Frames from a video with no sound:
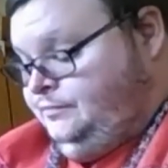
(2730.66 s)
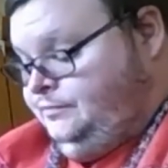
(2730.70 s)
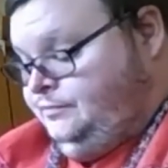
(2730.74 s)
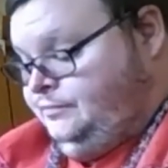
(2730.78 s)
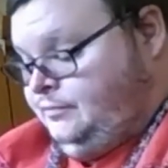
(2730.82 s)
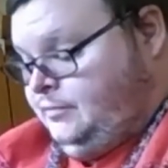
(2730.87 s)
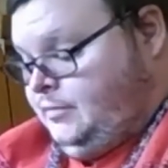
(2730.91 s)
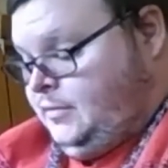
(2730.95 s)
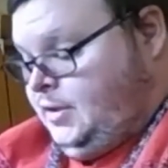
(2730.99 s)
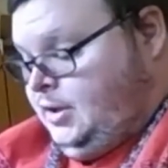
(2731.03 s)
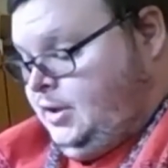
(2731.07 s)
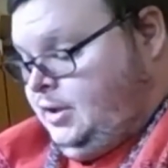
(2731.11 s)

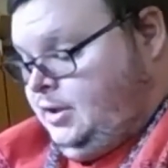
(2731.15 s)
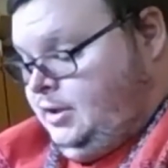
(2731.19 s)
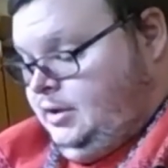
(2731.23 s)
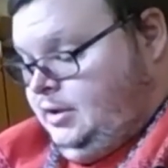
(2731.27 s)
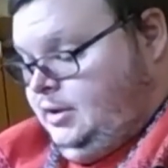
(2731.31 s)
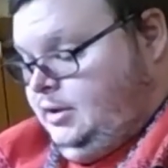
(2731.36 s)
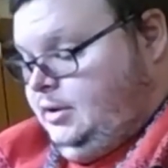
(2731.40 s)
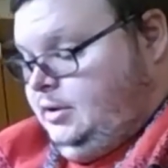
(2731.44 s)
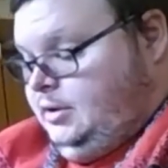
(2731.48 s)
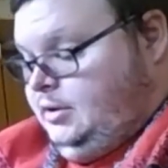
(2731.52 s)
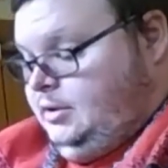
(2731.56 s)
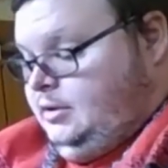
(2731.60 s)

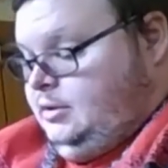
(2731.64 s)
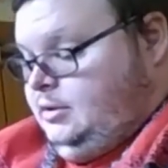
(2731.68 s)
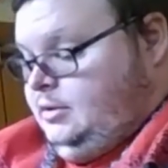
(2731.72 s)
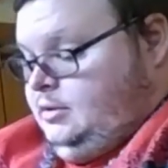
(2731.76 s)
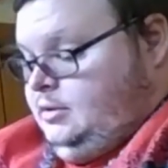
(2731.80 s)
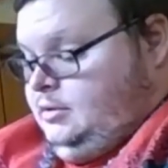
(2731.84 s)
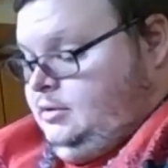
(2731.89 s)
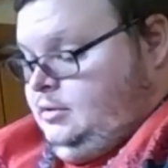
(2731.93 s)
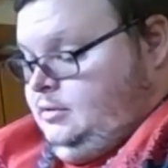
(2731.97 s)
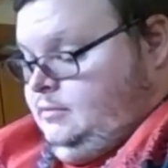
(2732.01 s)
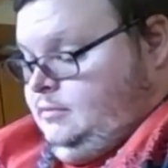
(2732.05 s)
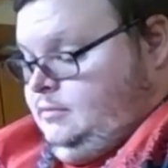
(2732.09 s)

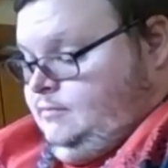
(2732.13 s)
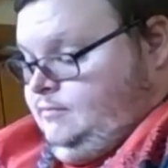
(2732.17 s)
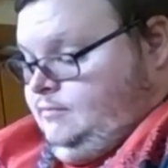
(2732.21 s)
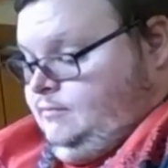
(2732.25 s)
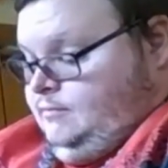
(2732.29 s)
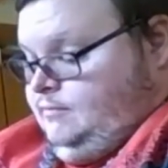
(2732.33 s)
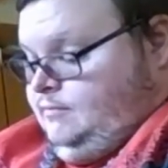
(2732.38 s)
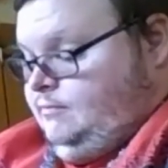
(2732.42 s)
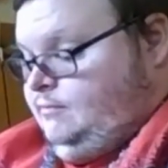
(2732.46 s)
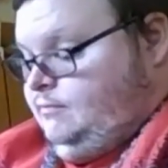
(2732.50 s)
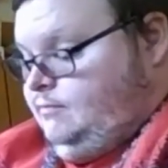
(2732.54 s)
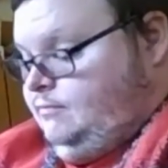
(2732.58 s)

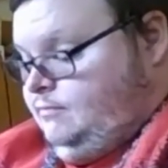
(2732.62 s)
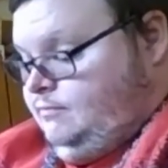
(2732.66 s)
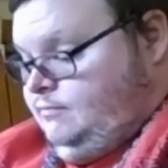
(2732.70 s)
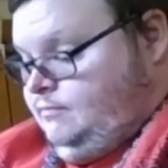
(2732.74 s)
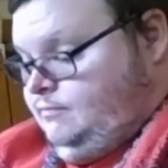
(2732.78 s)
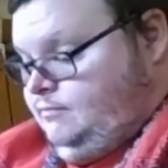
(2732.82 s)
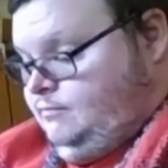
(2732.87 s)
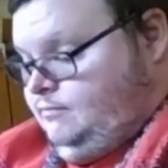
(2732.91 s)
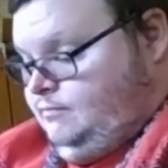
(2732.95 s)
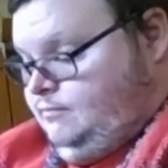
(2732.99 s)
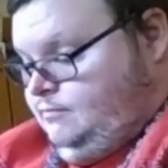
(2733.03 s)
Nothing is said.